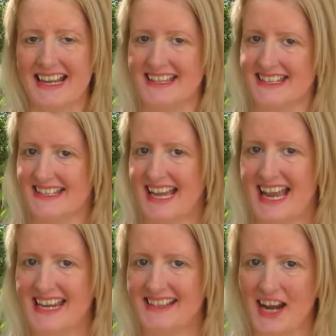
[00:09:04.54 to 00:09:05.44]
Did
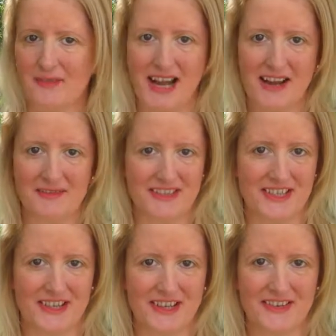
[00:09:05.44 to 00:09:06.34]
they come up
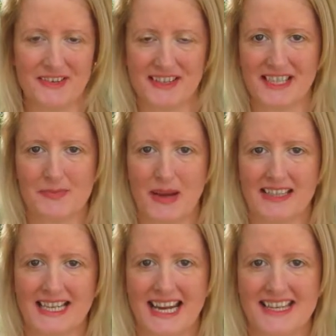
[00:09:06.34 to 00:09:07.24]
to your
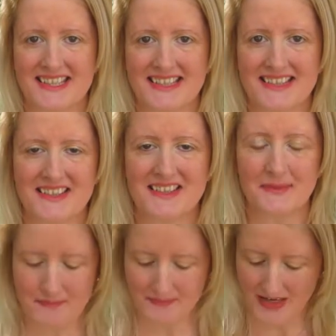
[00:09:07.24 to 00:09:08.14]
expectations?
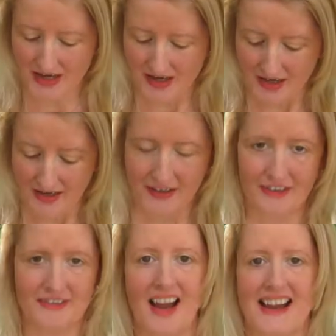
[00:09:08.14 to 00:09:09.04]

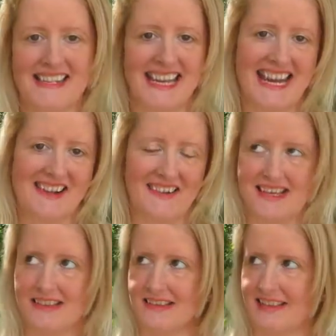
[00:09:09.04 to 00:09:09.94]
Right, now,
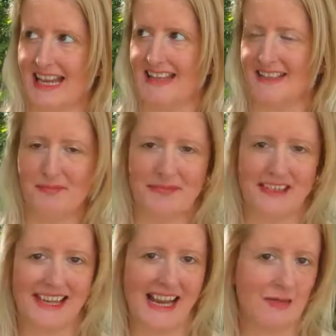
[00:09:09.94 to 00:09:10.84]
isn't there
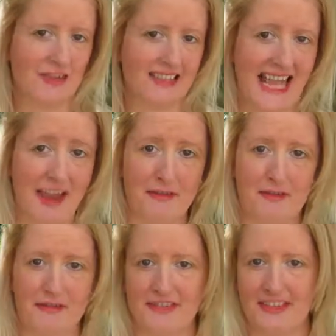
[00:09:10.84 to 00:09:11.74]
something else left?
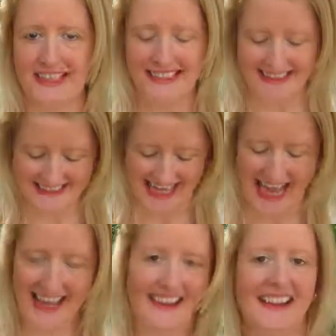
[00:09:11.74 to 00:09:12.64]
Yeah,
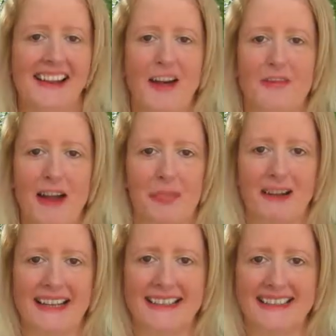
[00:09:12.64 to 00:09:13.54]

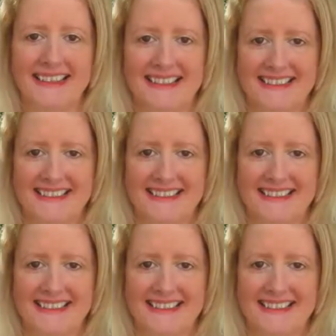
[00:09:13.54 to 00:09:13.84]
fabric.